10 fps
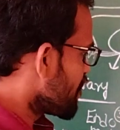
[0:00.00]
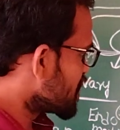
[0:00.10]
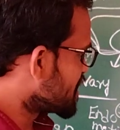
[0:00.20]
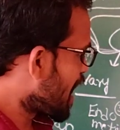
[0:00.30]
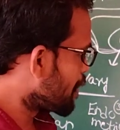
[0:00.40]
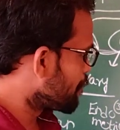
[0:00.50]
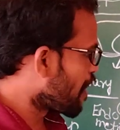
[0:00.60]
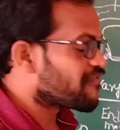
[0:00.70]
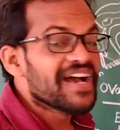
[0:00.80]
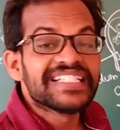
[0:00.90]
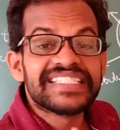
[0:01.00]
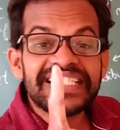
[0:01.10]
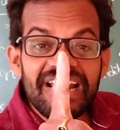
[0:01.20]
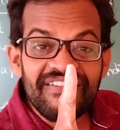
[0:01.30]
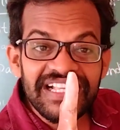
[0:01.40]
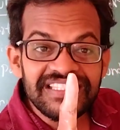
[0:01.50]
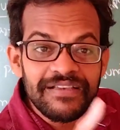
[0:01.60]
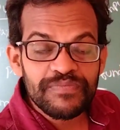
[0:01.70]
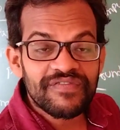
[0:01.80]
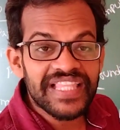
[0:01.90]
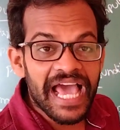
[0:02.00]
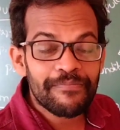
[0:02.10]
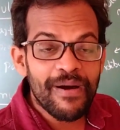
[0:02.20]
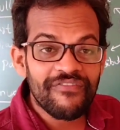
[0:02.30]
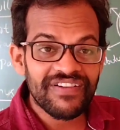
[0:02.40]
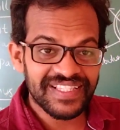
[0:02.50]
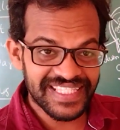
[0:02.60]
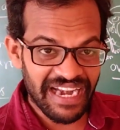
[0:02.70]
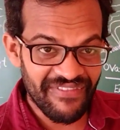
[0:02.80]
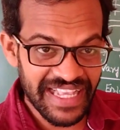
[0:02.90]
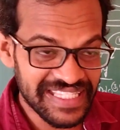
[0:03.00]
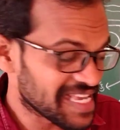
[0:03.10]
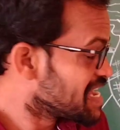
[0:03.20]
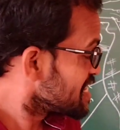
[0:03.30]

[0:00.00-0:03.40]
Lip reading: with the help of cervix. With the help of cervix.